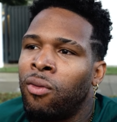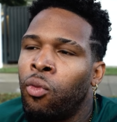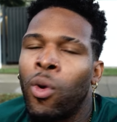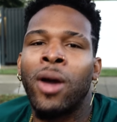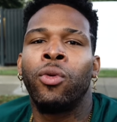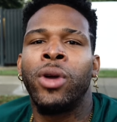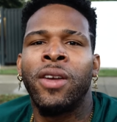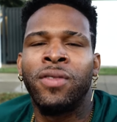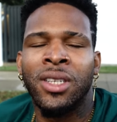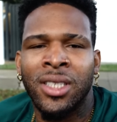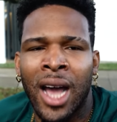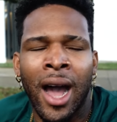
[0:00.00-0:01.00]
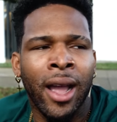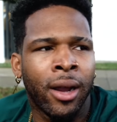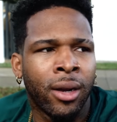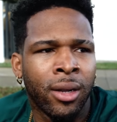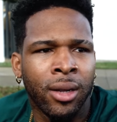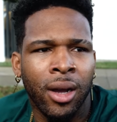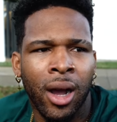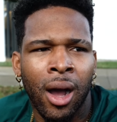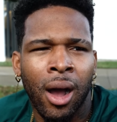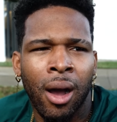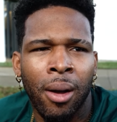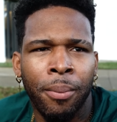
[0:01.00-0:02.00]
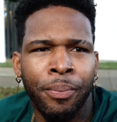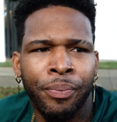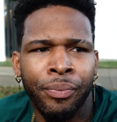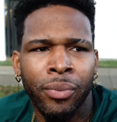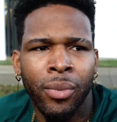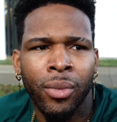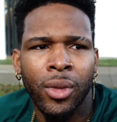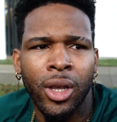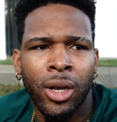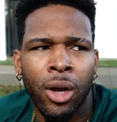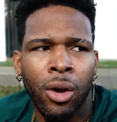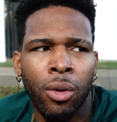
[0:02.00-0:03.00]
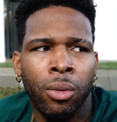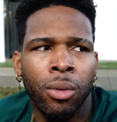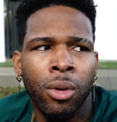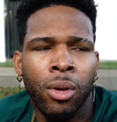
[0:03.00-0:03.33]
what we've desired, you know,